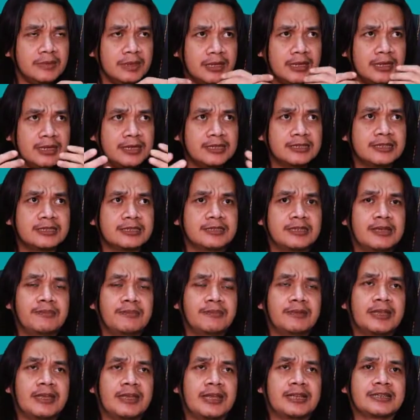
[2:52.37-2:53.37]
it's the same
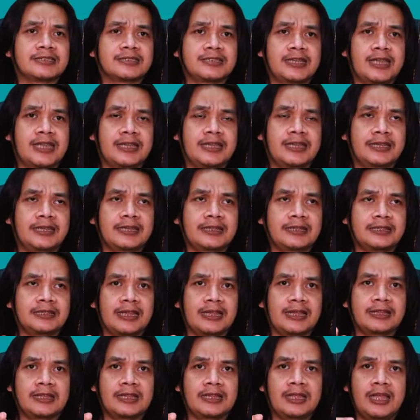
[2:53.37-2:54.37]
thing as saying
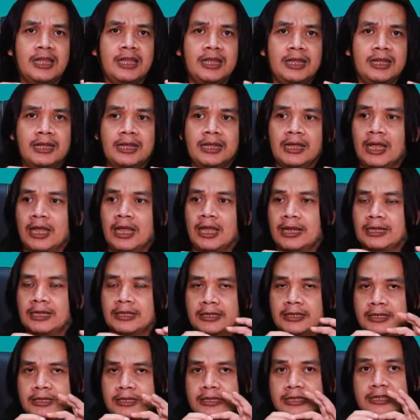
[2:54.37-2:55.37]
that
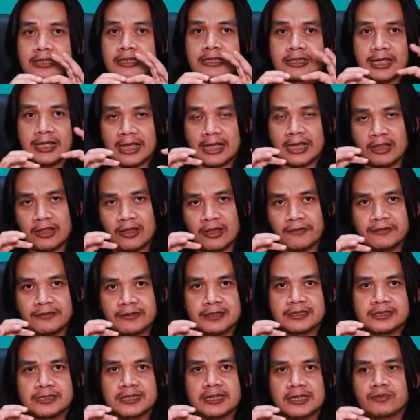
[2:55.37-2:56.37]
the tail of the
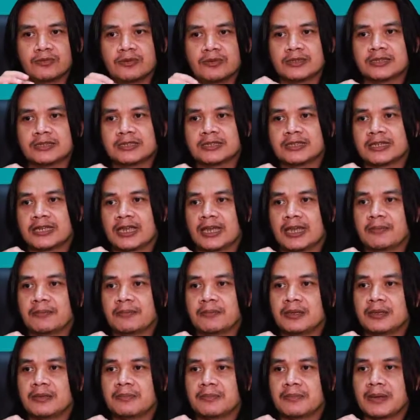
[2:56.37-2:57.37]
sequence can
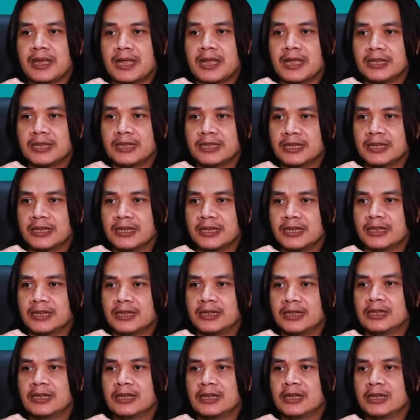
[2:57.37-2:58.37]
be made
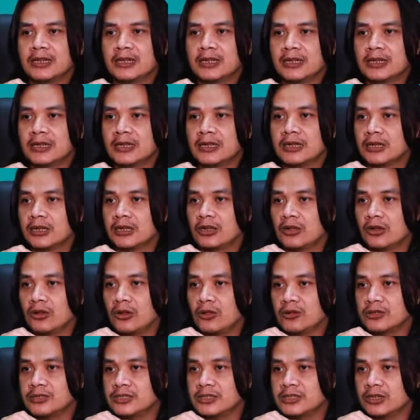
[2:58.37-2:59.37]

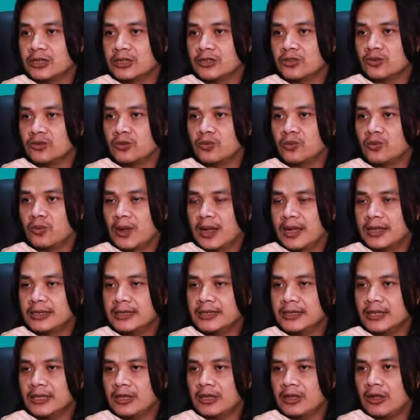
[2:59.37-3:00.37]
closer to
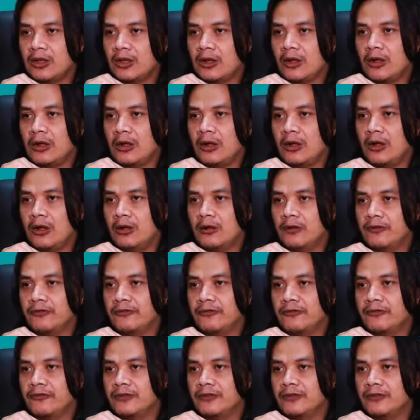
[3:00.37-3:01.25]
1 of